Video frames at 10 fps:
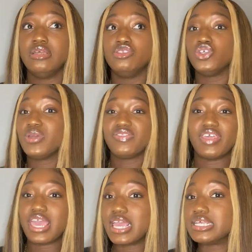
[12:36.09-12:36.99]
doing
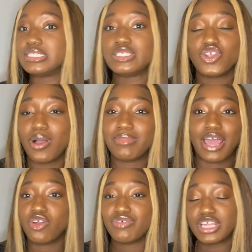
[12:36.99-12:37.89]
things, you know, I
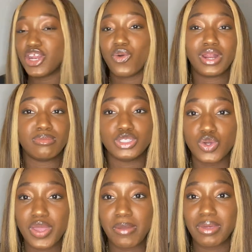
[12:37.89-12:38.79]
don't really know what I'm
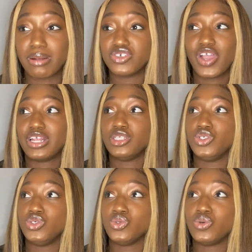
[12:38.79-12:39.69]
doing, but I'm trying to
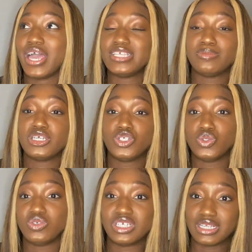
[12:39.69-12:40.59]
do as much
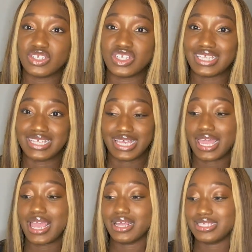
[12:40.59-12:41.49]
due diligence as I
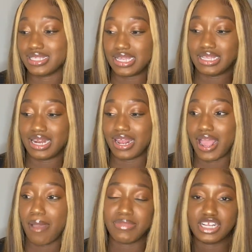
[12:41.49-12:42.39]
can. Cause at the end of the day,
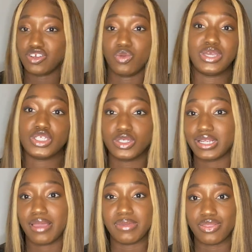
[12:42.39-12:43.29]
I'm not trying to waste her
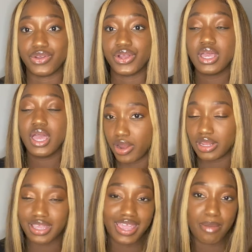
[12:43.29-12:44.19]
time either. I'm
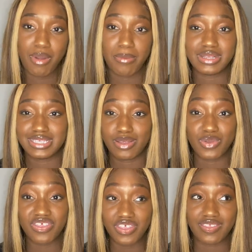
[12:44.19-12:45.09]
looking at properties that we
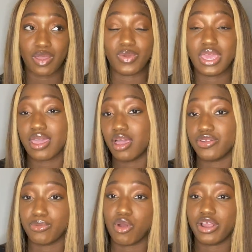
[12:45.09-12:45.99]
think that we get
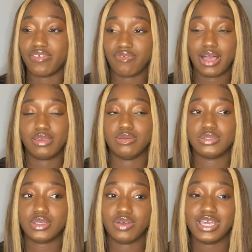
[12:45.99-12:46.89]
under market value.
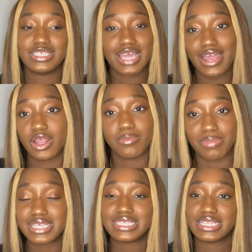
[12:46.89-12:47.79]
So it's kind of
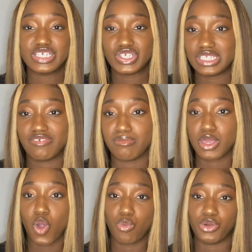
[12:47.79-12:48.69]
basically, she's giving me
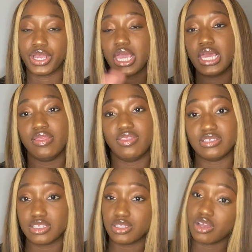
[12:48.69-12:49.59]
homework. This
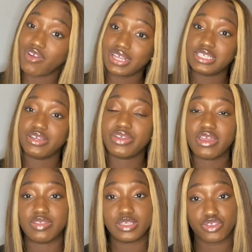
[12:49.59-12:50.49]
is the criteria.
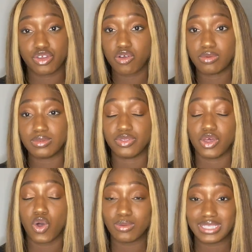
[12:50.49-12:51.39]
These are the
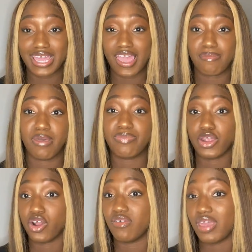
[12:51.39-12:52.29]
homes that came up that
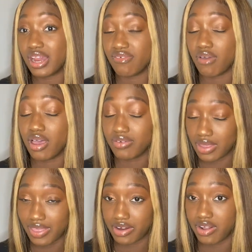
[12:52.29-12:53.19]
are
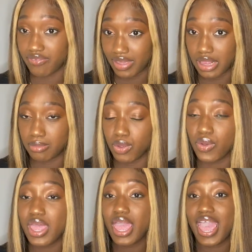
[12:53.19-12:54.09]
that are available.
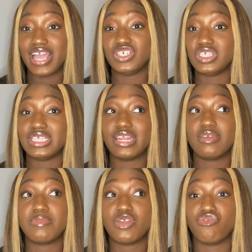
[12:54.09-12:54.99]
And she's sending
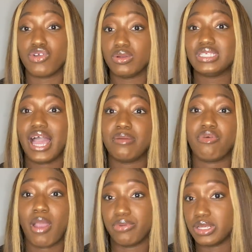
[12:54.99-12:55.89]
me real time
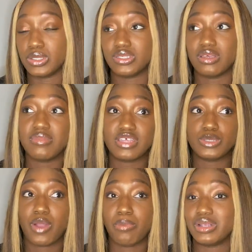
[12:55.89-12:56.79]
properties. So some of these
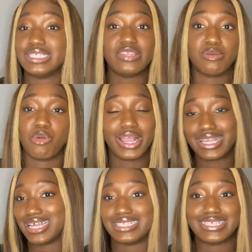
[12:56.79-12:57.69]
properties hit the market
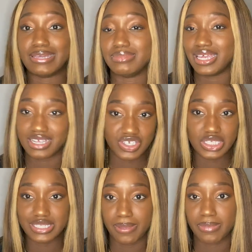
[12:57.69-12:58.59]
that same day that she
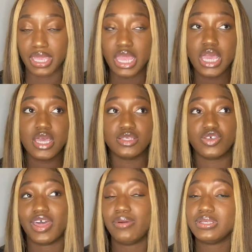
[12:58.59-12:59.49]
sent me. So
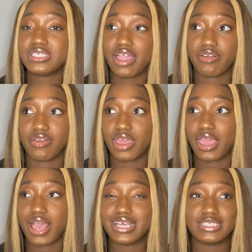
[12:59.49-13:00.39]
that was
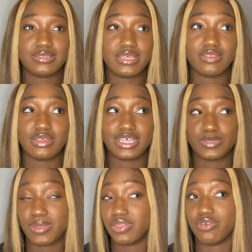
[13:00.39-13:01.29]
Saturday. I
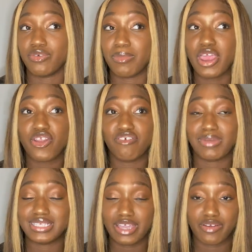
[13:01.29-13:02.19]
spent the remainder of my
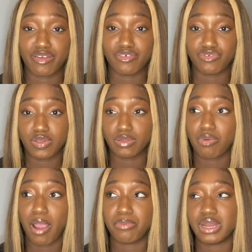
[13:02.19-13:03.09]
Saturday reviewing the
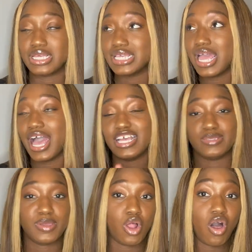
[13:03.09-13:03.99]
properties. I
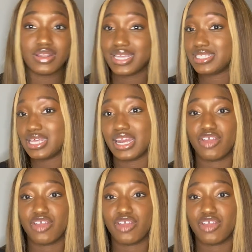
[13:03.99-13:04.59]
spent all day Sunday